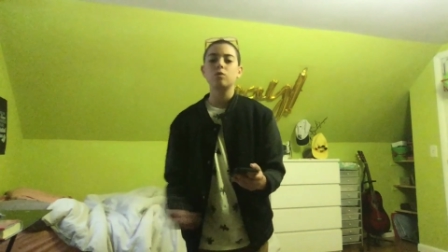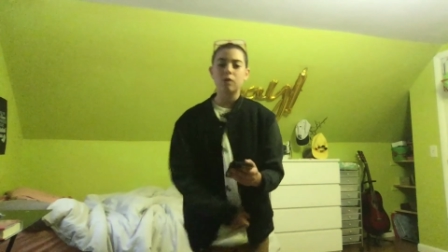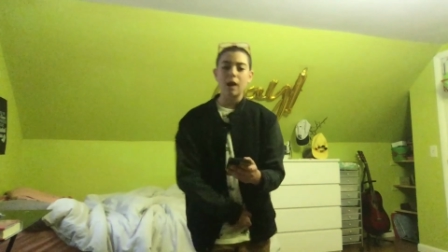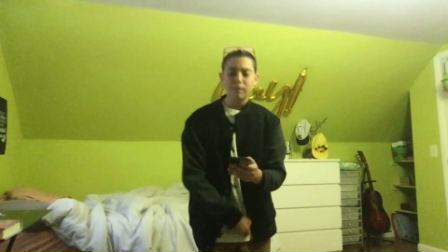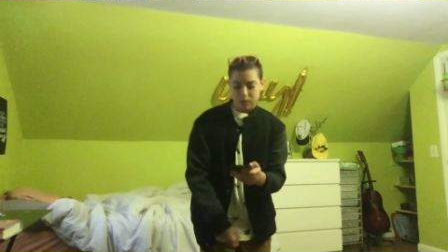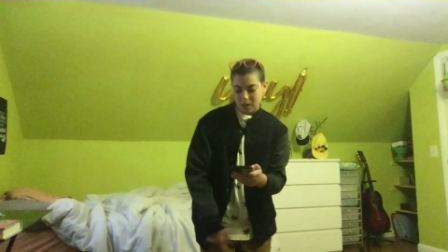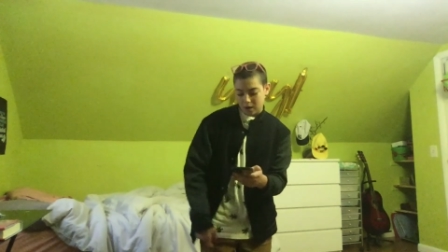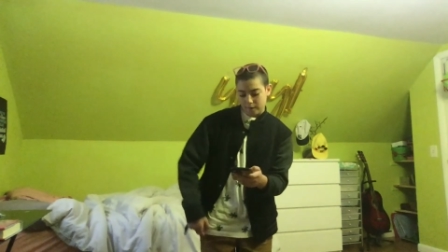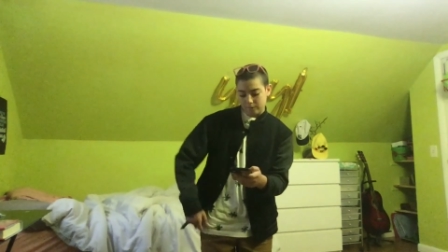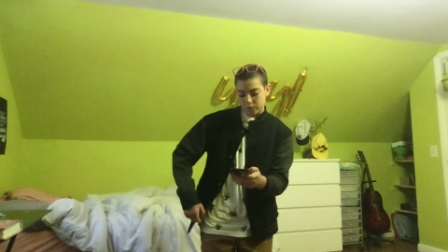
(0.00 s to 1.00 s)
traps that
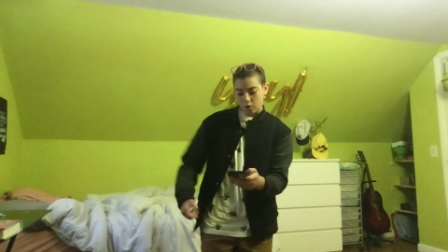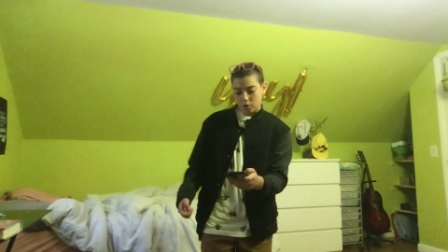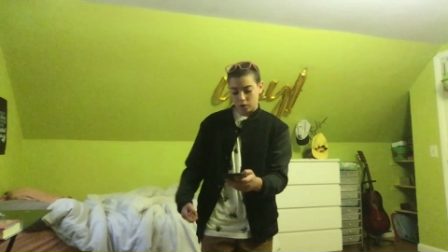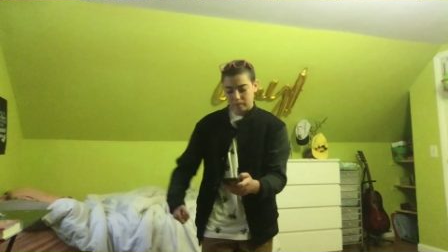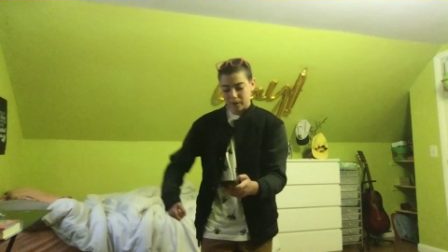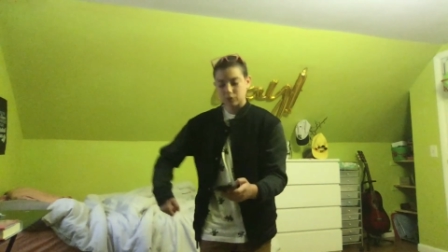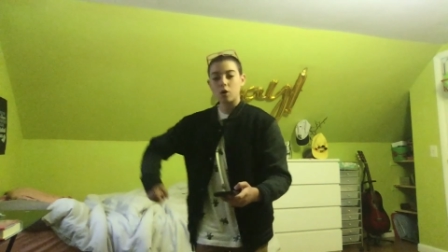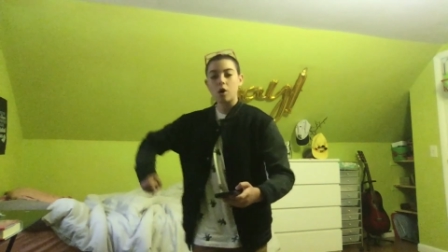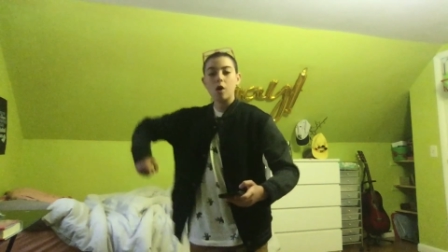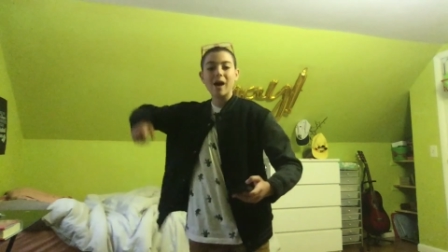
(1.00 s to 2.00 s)
I'm born to mount. Oh,
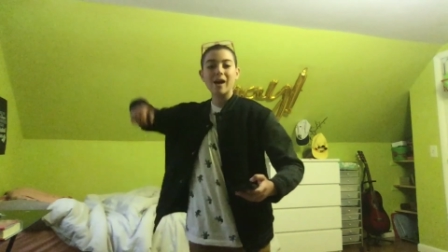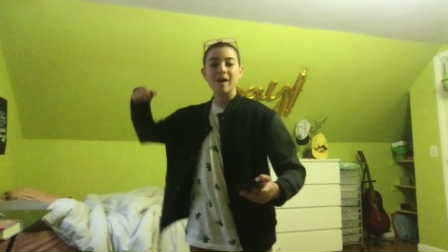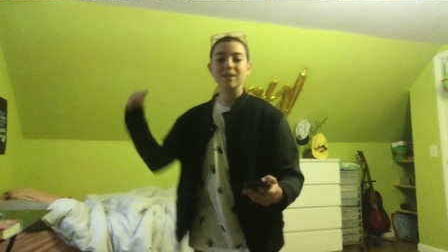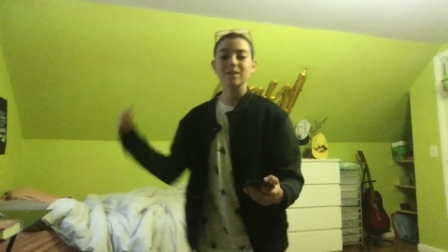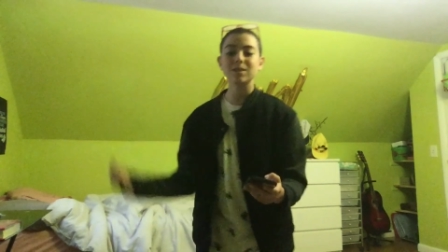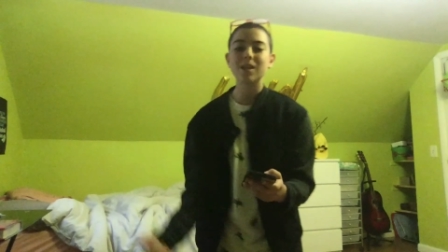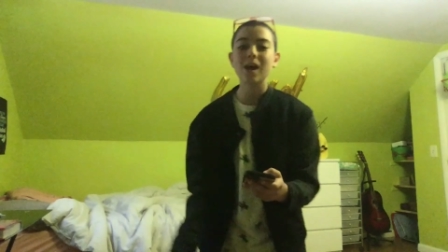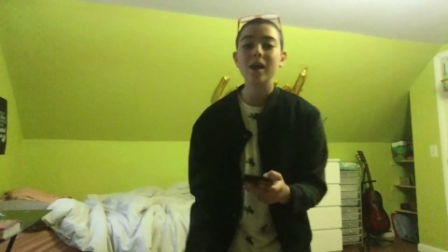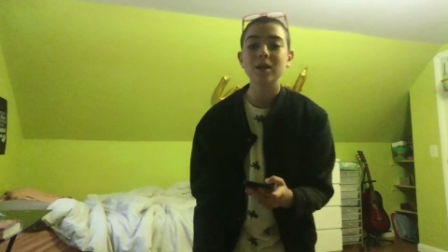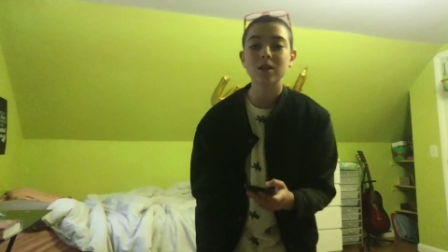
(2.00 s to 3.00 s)
I
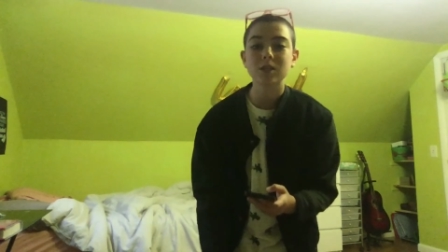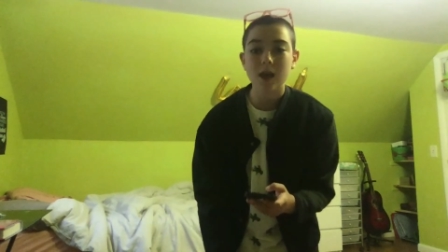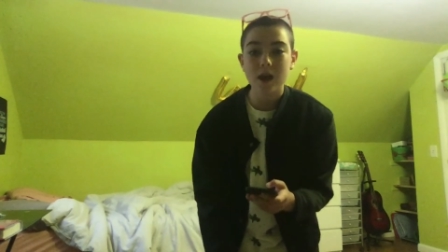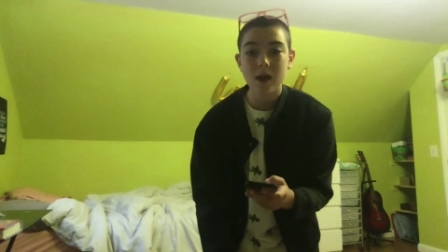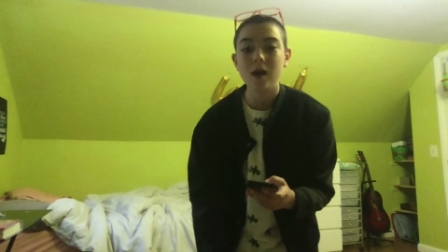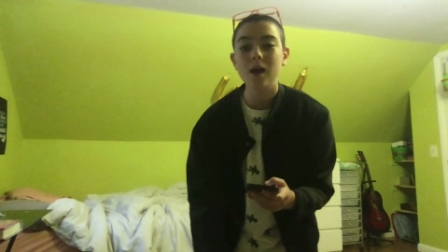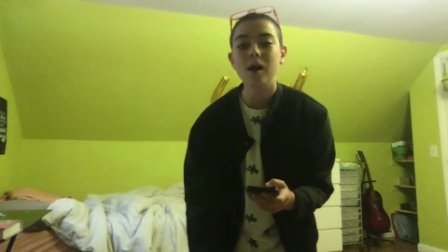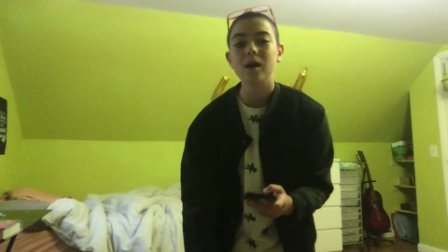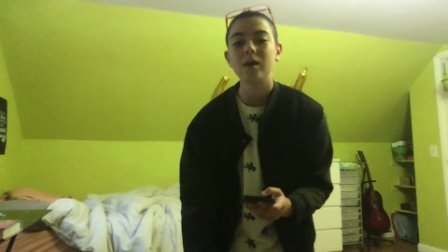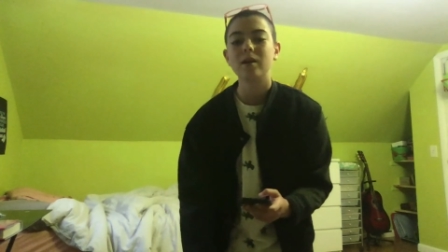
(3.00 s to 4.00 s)
understand you're
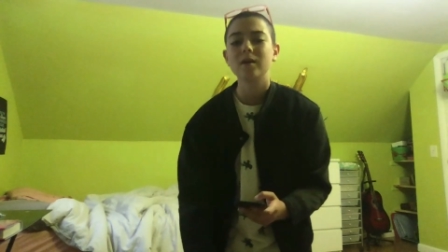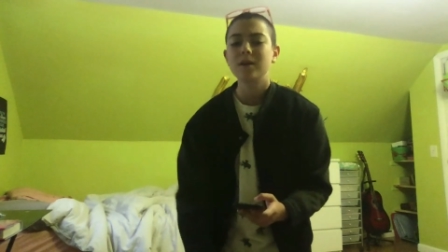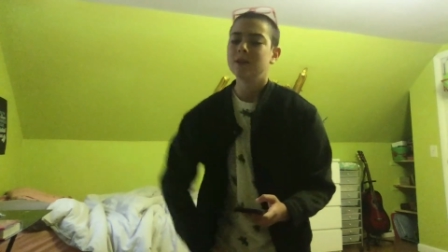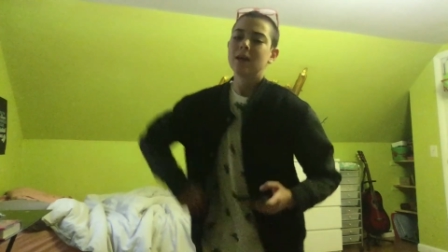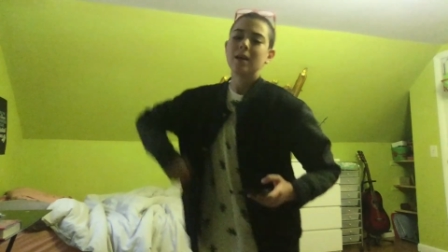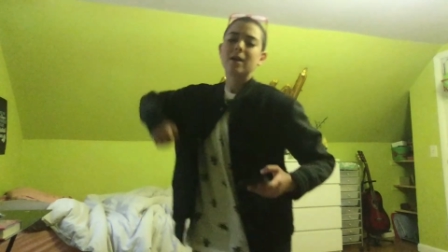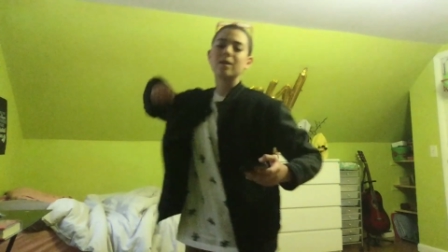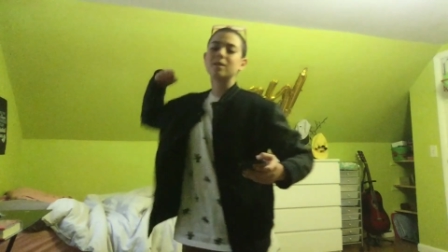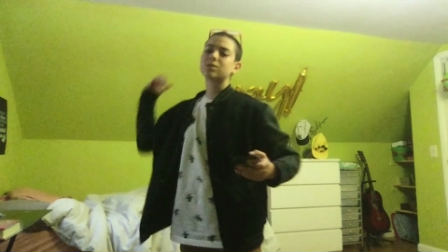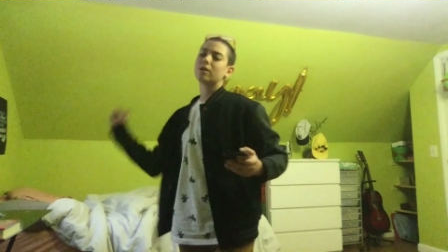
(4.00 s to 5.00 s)
scared.
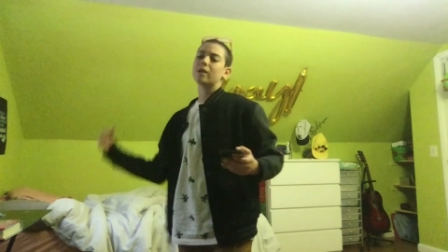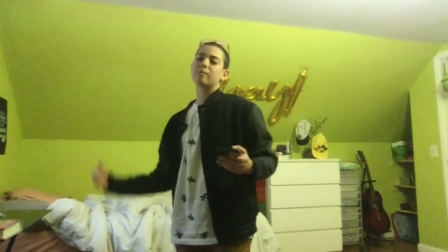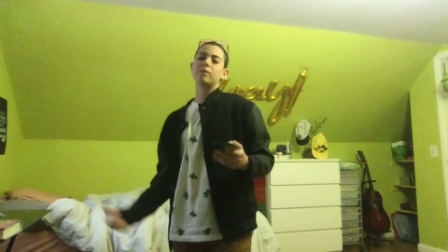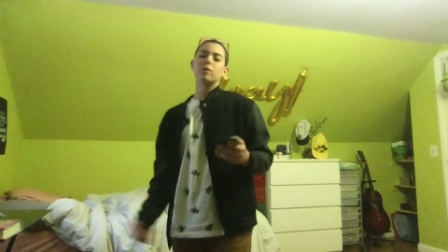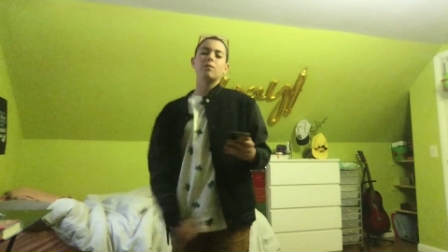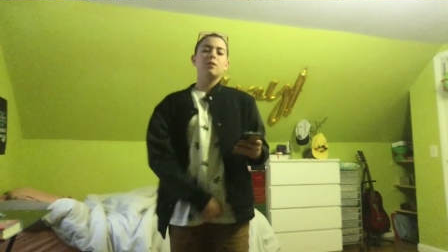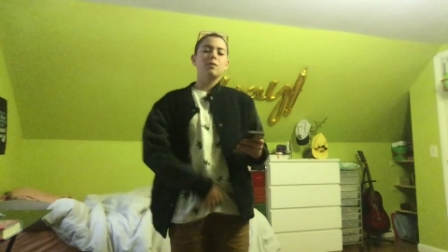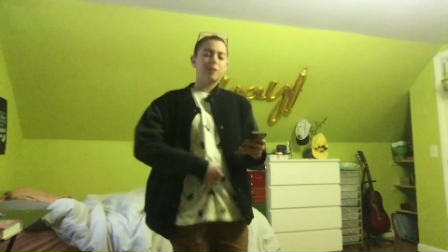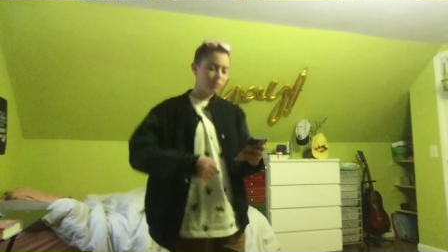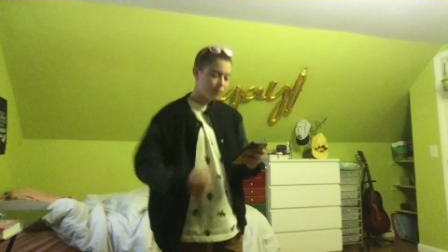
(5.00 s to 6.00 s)
In this great big world
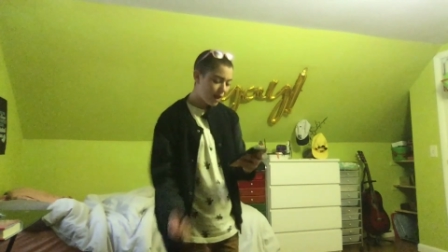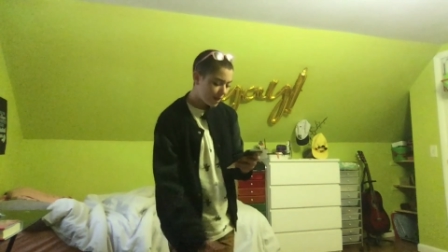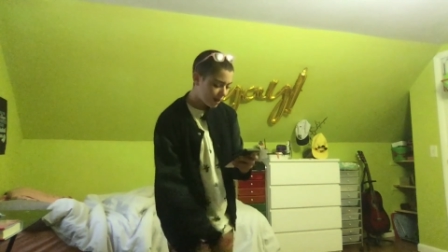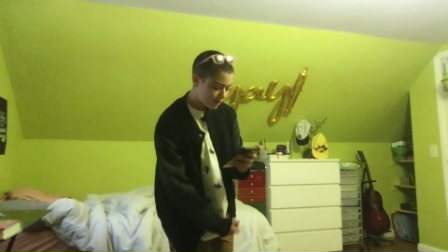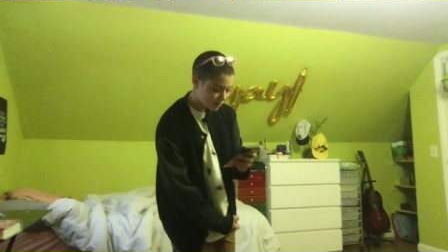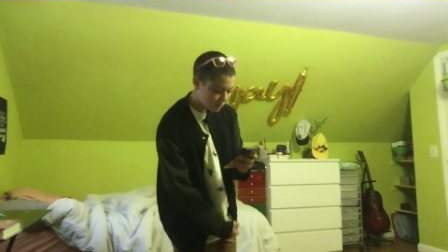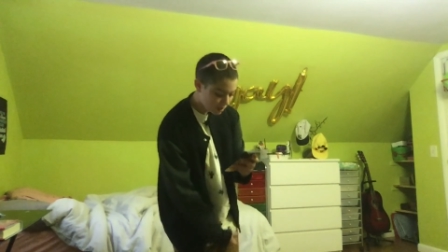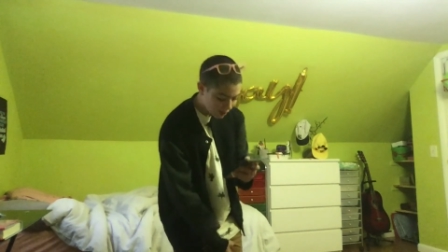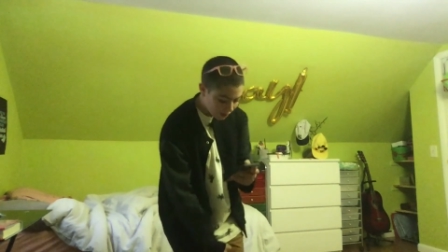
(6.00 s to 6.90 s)
that's facts.